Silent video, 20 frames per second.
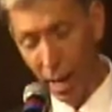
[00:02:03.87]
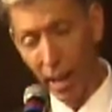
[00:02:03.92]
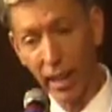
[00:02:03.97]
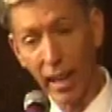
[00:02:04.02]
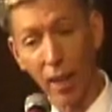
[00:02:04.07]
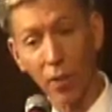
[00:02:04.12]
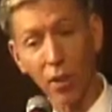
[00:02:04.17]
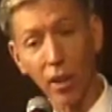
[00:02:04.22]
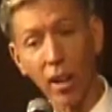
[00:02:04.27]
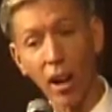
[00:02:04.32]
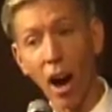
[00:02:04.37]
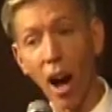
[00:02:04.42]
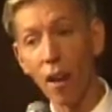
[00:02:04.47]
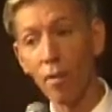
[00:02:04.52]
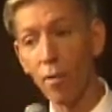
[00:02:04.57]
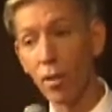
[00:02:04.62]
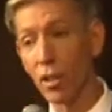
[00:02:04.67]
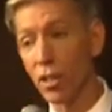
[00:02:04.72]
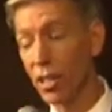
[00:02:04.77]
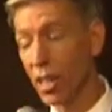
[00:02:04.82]
yet the
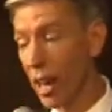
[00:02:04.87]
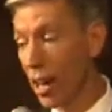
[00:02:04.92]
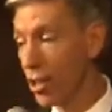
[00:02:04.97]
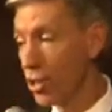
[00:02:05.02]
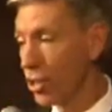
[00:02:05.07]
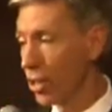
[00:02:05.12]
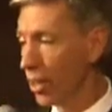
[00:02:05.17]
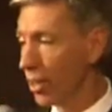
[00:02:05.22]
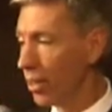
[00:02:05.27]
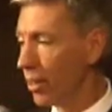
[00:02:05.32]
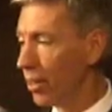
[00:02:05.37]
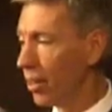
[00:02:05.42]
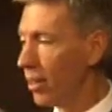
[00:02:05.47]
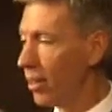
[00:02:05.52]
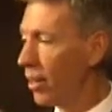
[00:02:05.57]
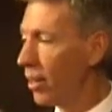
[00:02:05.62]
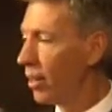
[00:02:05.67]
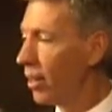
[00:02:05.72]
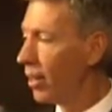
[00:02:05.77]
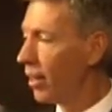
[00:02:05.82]
conversation
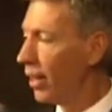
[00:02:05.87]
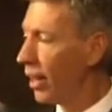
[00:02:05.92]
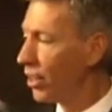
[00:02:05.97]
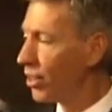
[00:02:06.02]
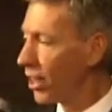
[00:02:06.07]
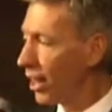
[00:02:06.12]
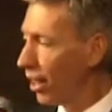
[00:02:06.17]
is